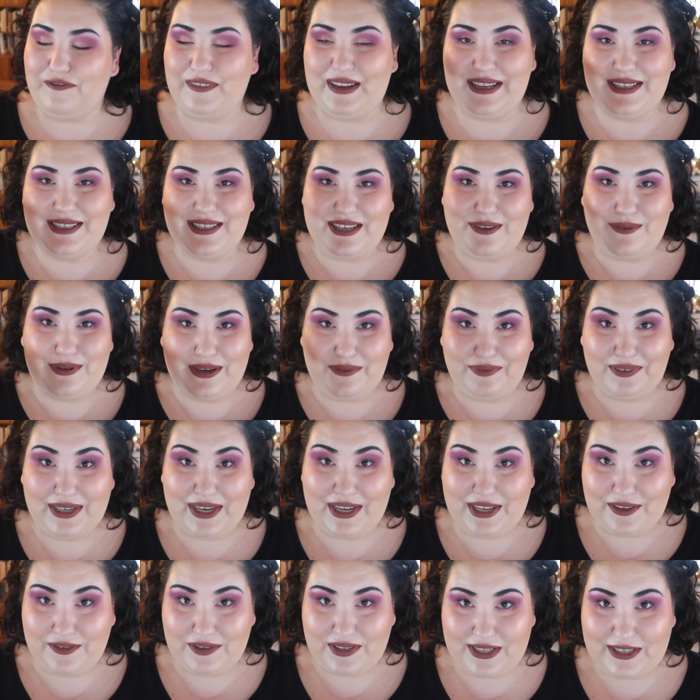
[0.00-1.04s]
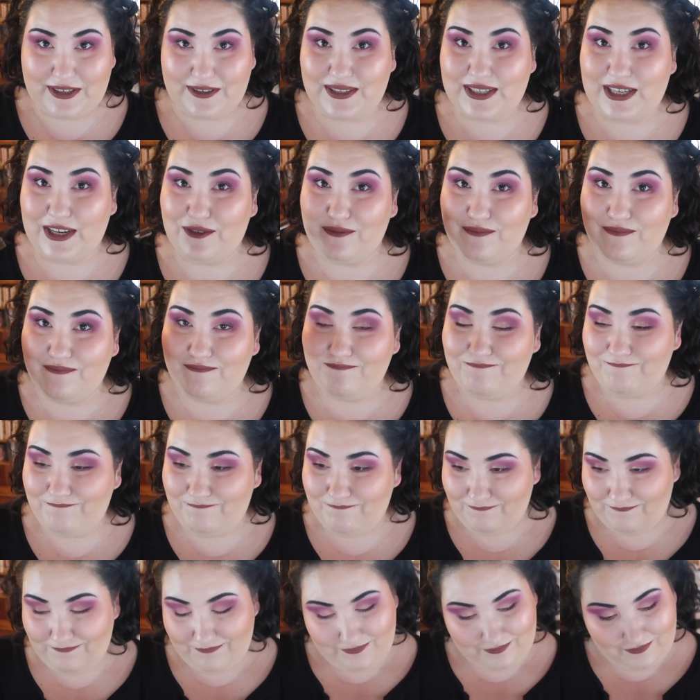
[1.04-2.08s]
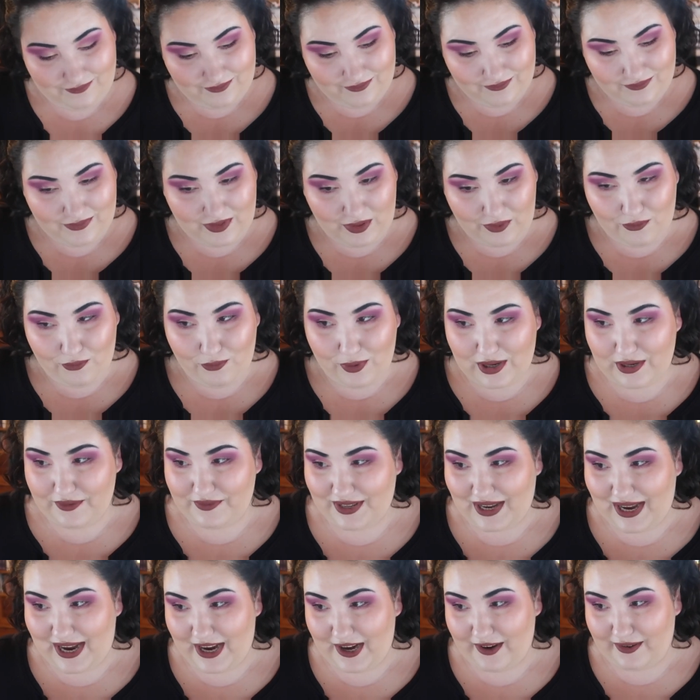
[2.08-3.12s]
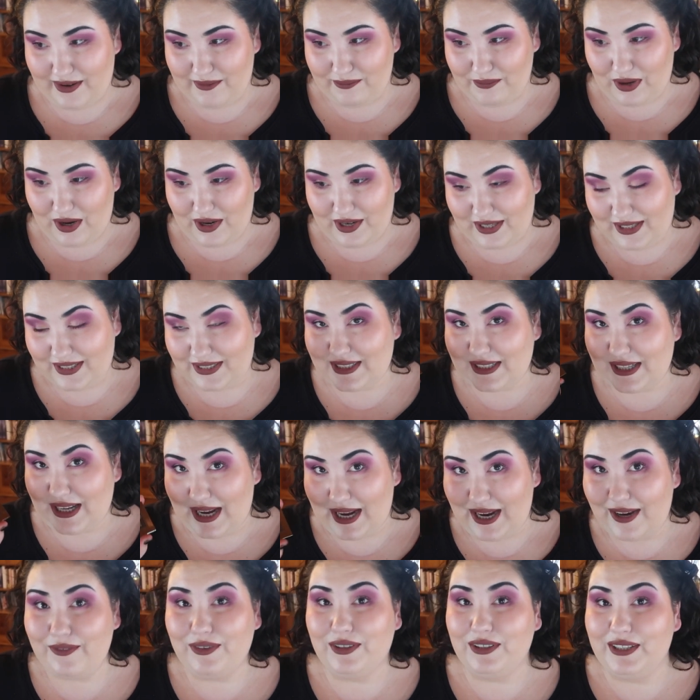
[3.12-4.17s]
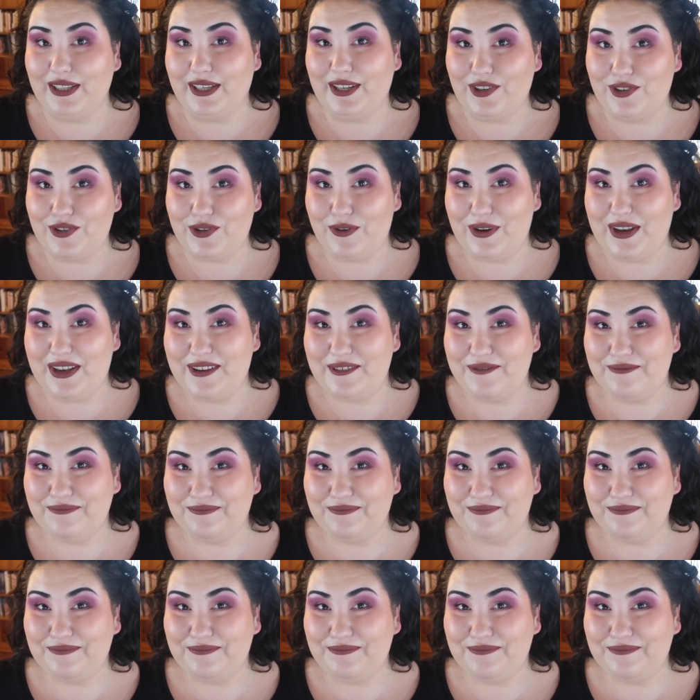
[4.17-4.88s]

fancy whenever I use it. So one of the higher end products I really enjoy.